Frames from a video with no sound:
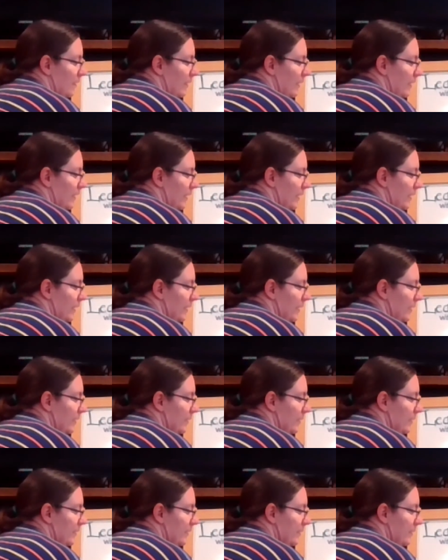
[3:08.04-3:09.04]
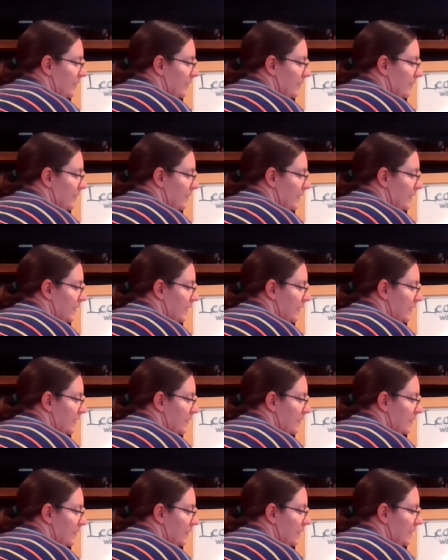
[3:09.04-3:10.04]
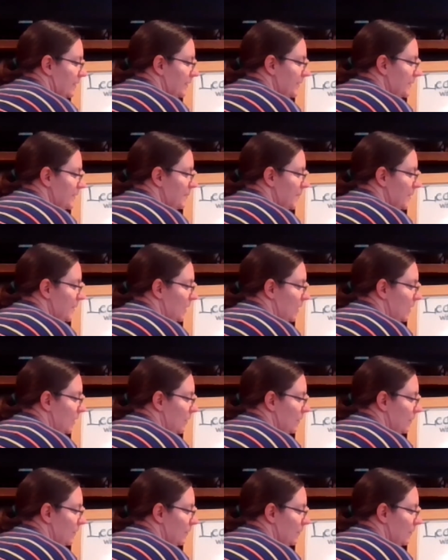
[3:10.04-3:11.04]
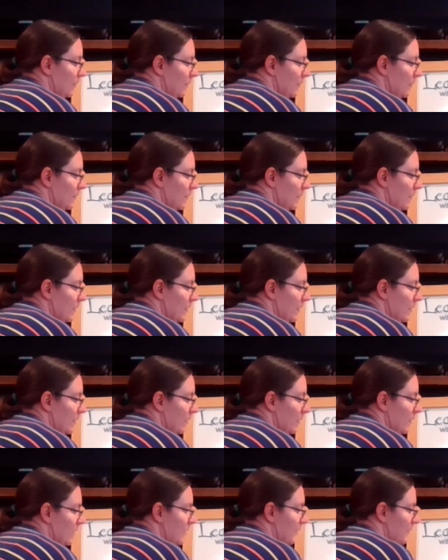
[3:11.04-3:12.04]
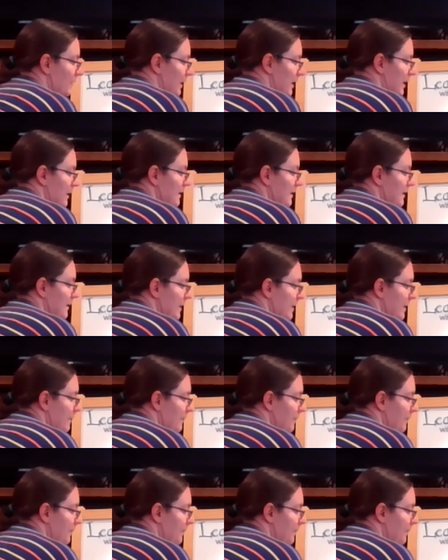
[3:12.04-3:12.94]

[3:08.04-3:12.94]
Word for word: and then little small curved lines here,